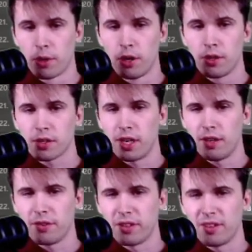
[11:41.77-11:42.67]
It's kind
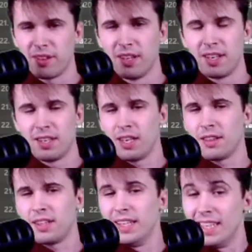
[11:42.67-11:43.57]
of not
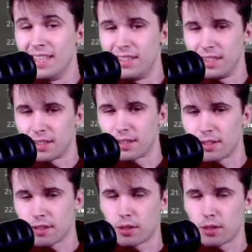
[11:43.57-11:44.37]
the easiest